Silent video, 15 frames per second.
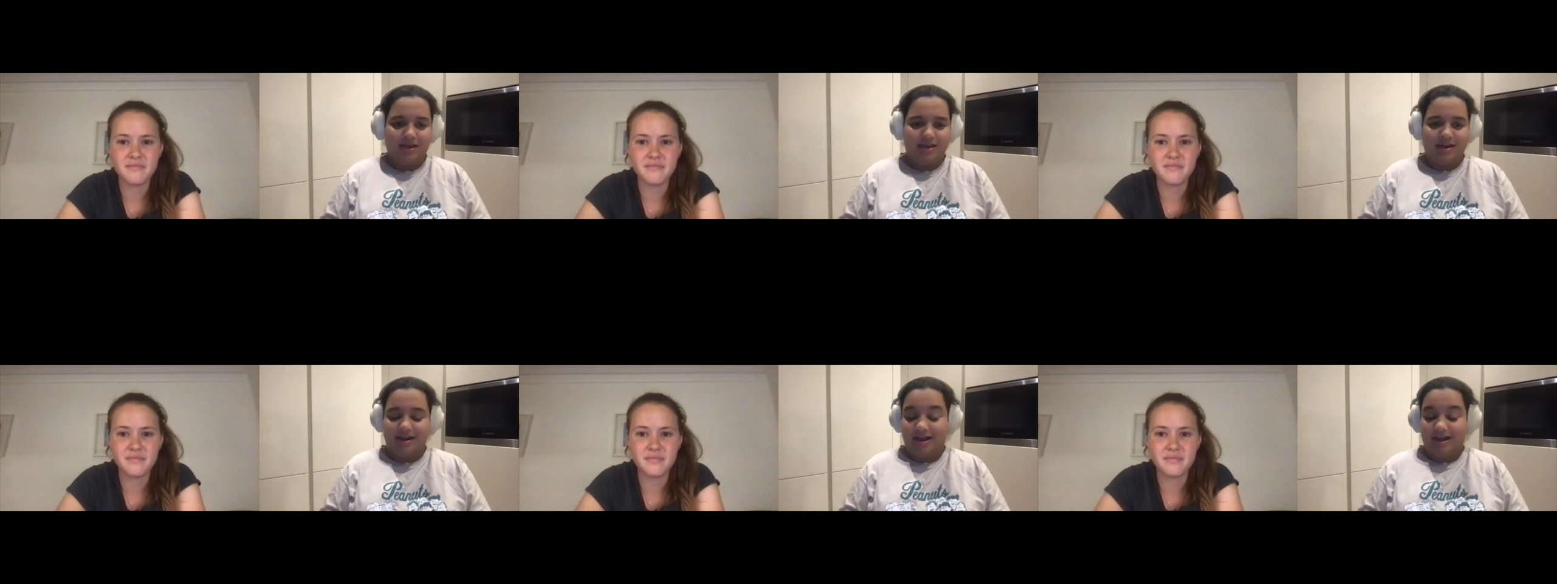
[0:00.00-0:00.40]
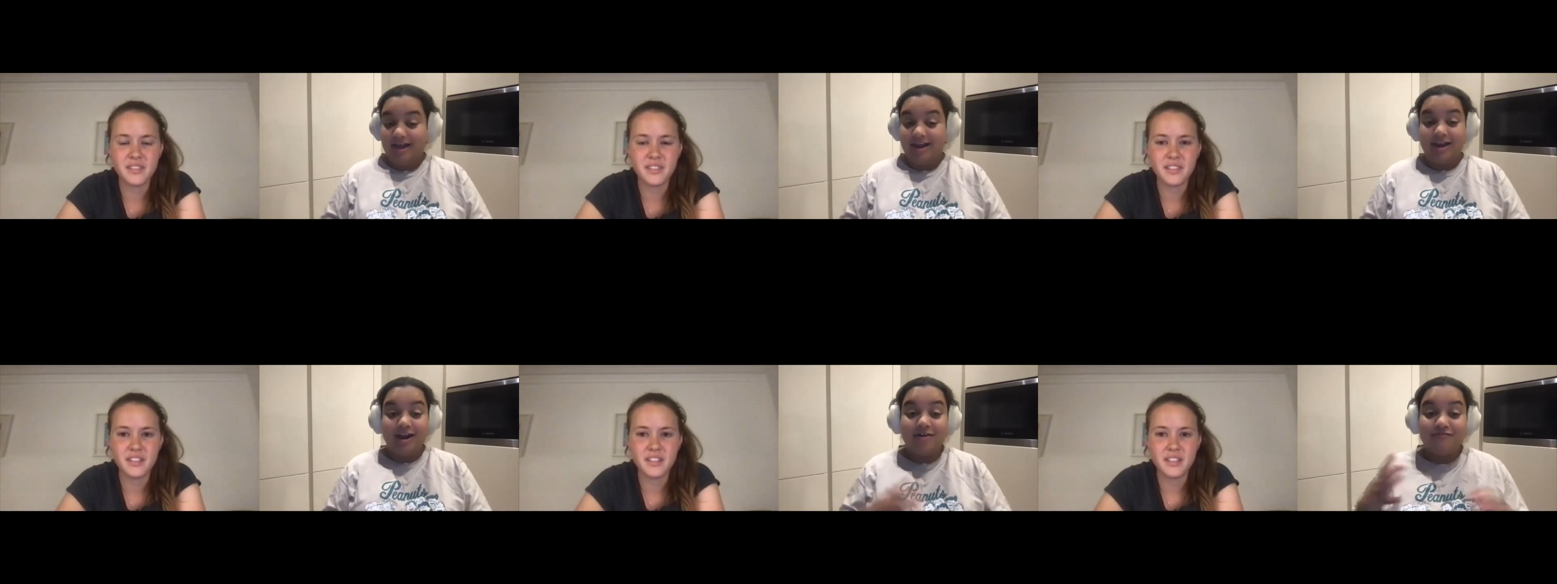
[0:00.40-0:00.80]
Speaker 1: and
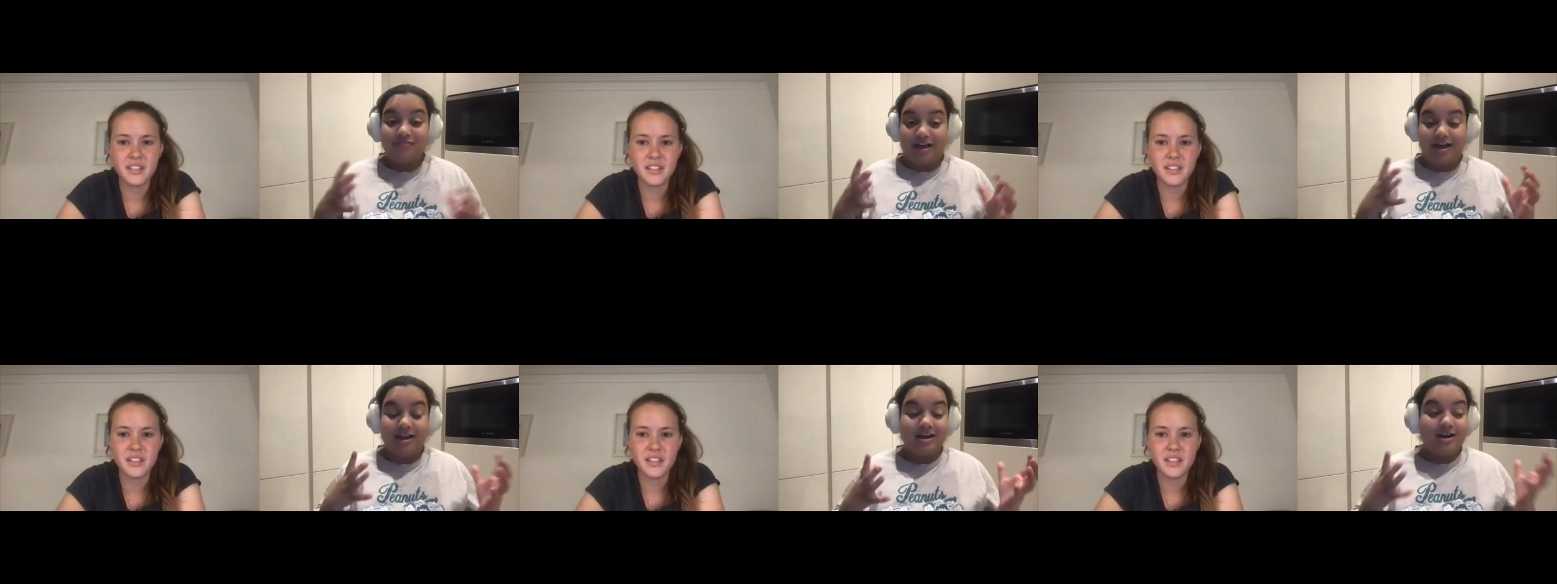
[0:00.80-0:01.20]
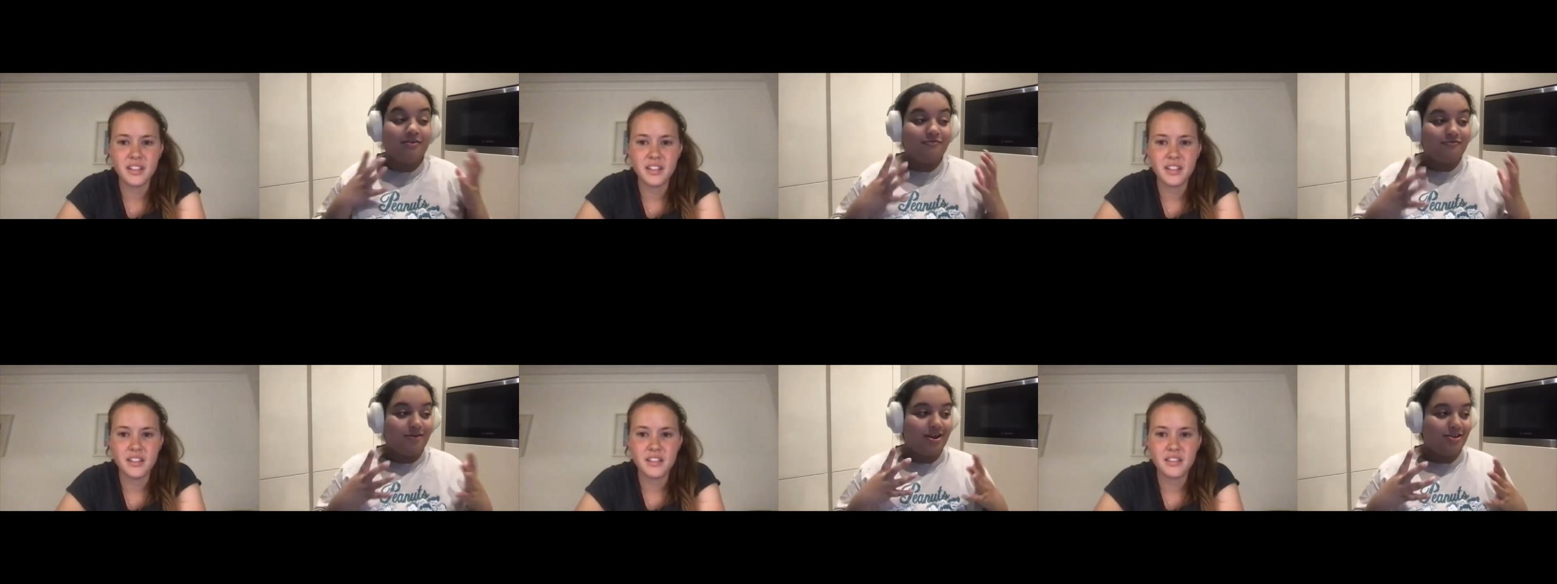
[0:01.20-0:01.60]
I love that. I
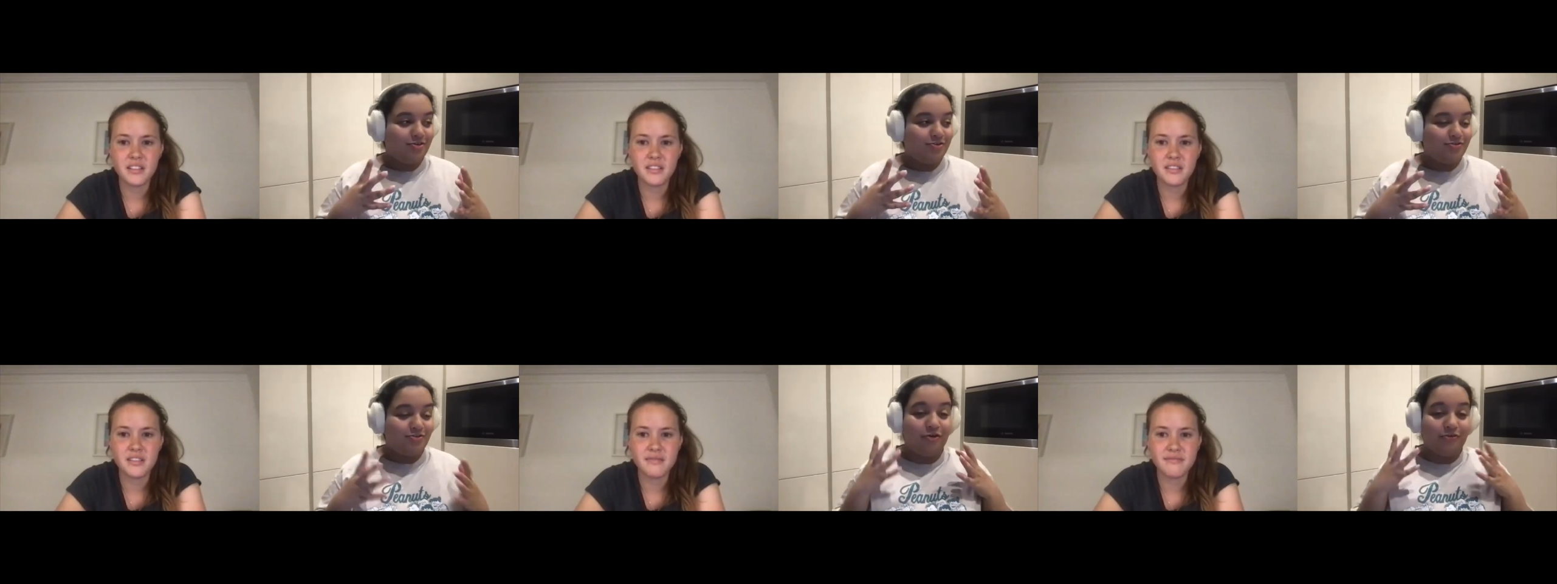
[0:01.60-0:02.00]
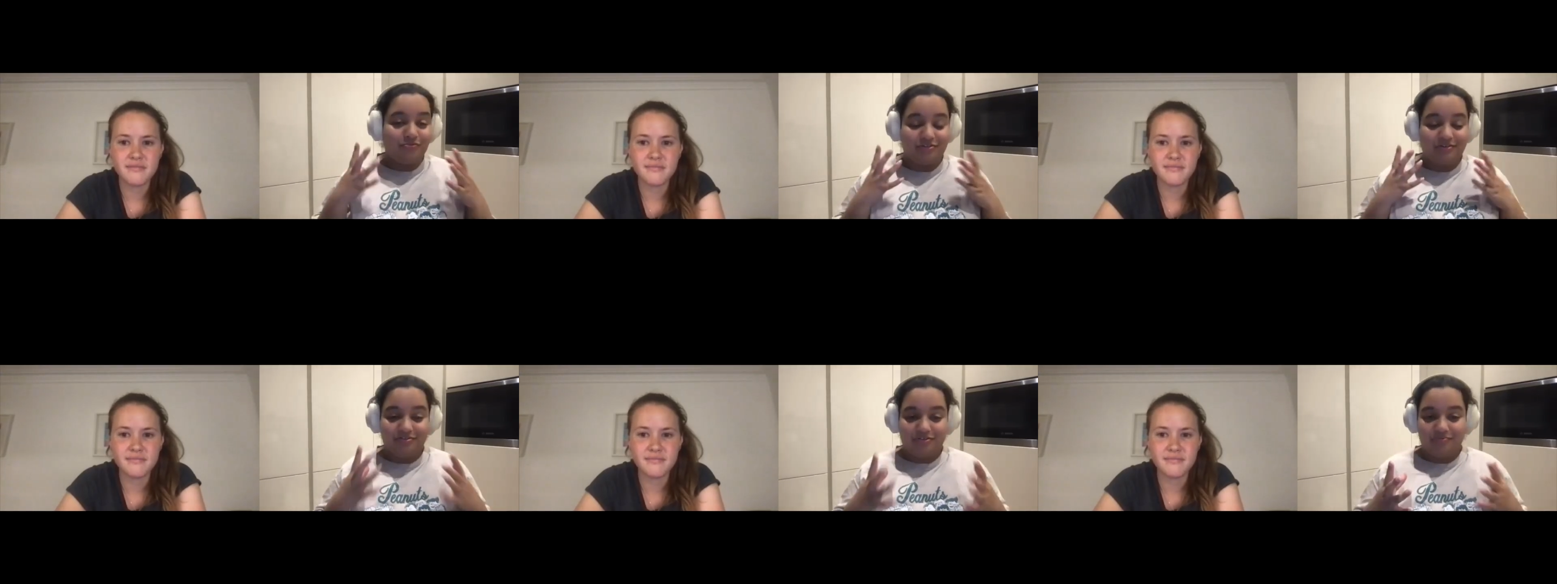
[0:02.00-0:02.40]
love when you
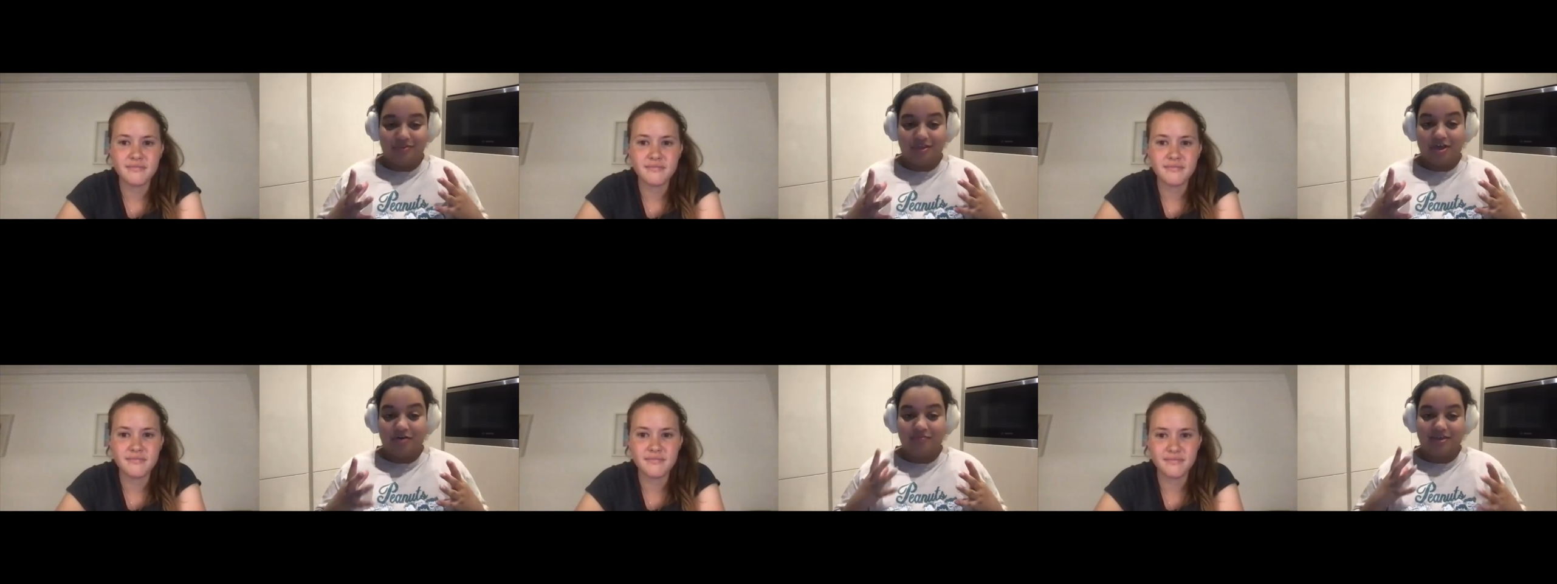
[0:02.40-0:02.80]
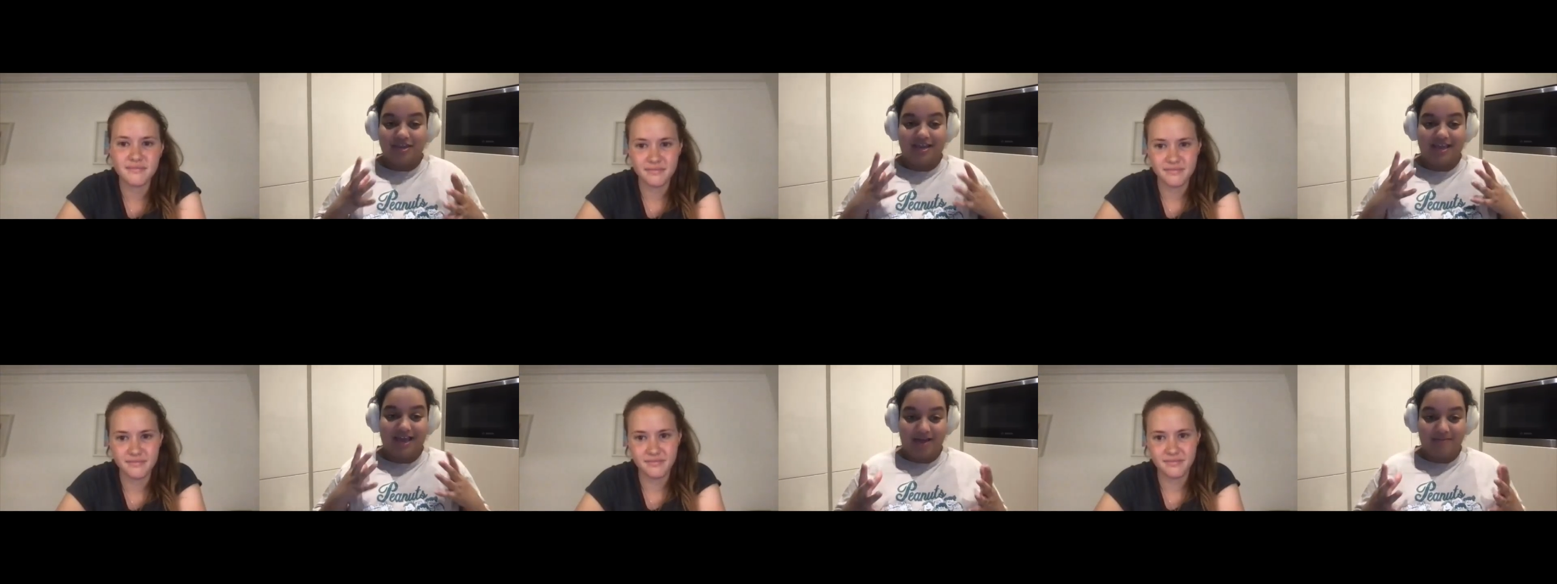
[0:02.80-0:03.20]
don't see something coming and it